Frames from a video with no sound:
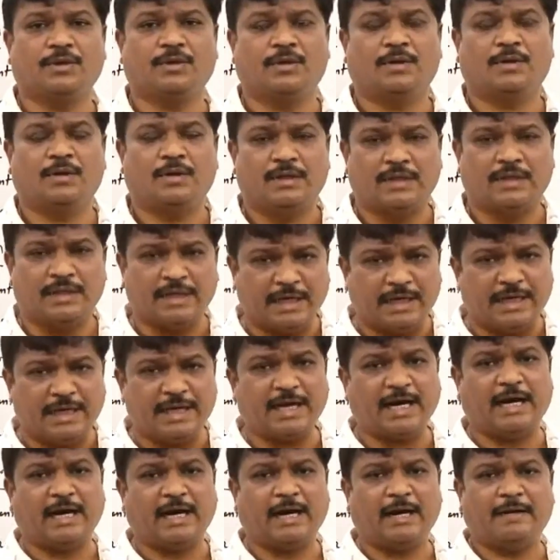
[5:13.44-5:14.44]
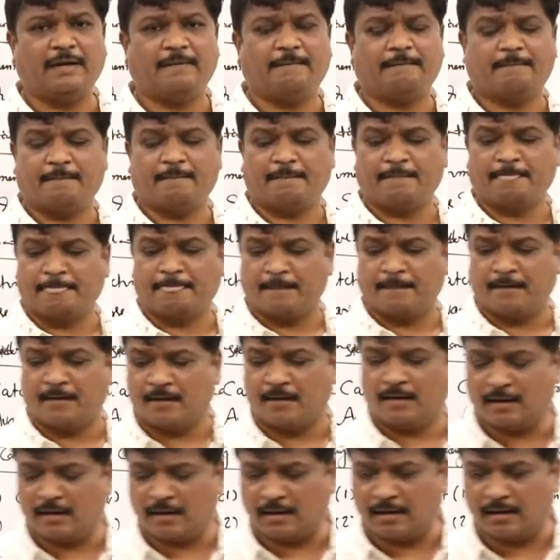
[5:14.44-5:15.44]
In India,
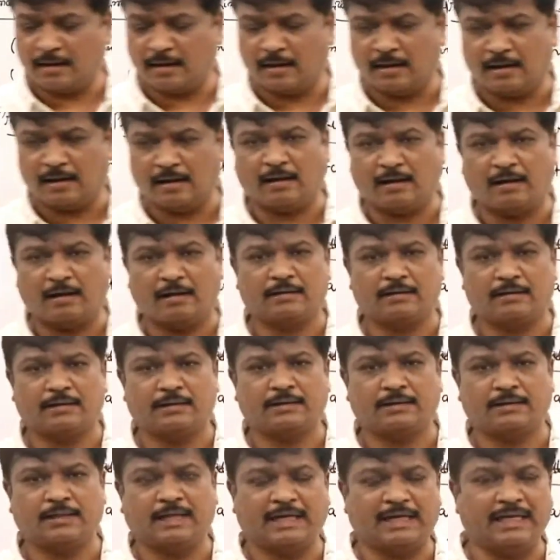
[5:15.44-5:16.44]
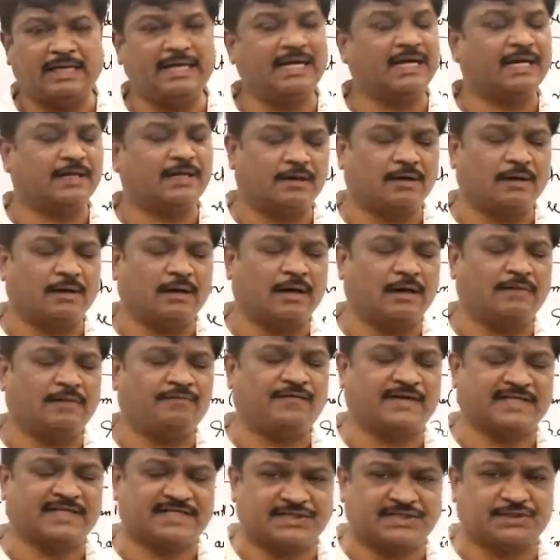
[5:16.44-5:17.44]
the near
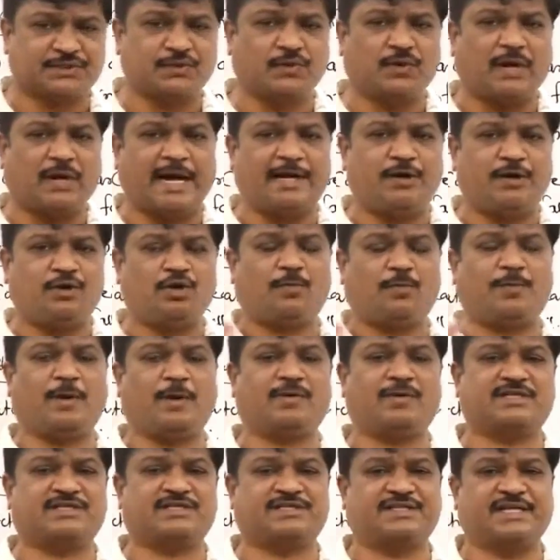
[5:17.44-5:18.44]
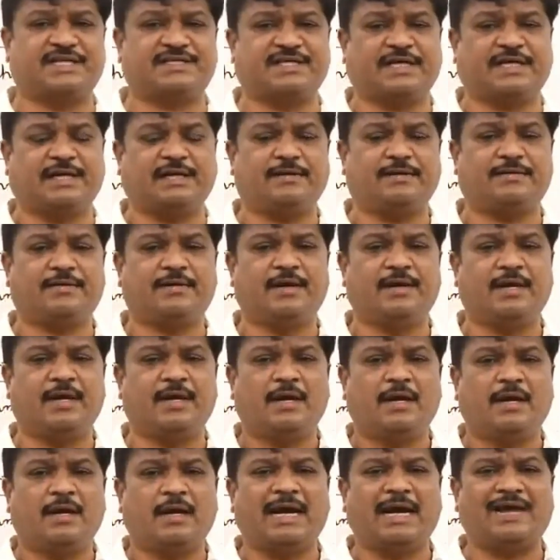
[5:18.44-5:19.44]
first two hydropower station
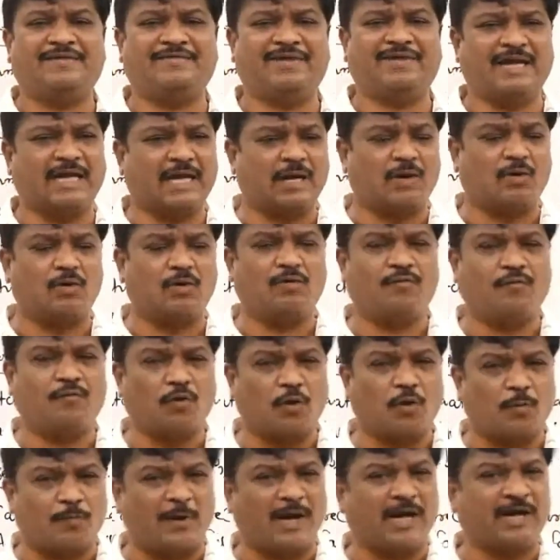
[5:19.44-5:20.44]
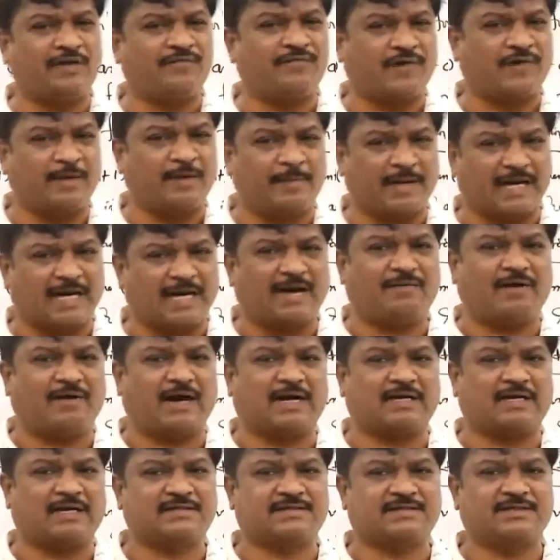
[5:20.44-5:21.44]
having around 4.5
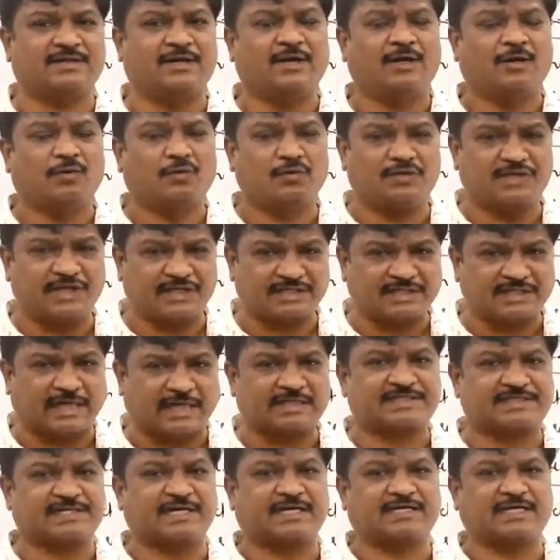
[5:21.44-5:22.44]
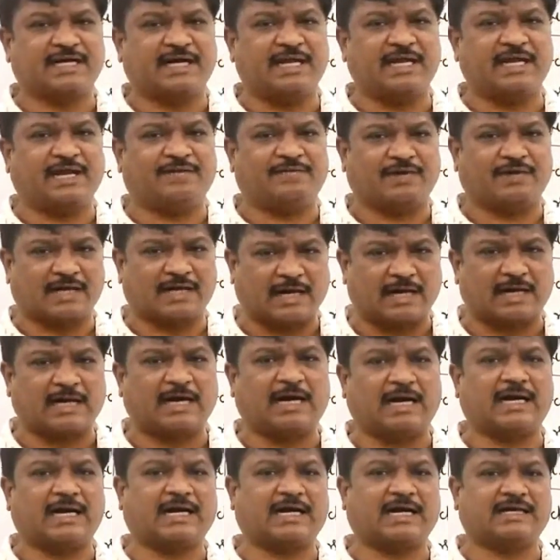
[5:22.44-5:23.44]
megawatts, which is constructed in our
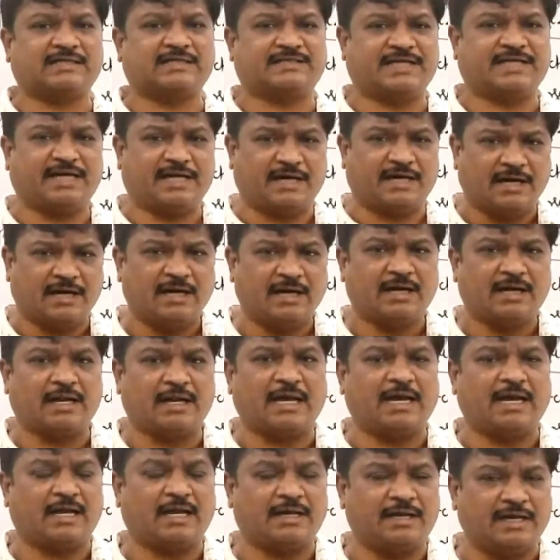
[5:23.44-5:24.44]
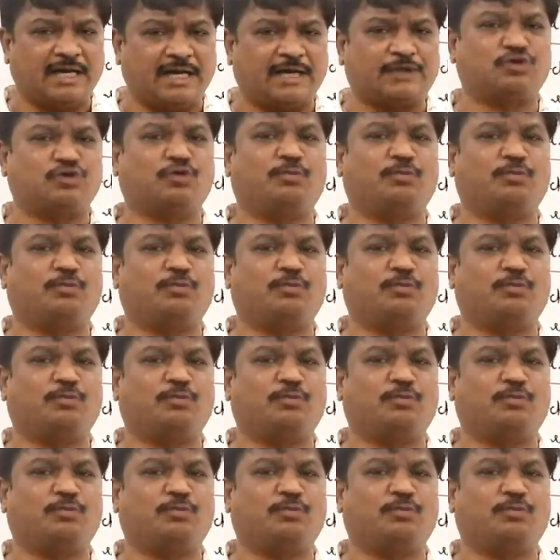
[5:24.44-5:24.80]
Karnataka state, near to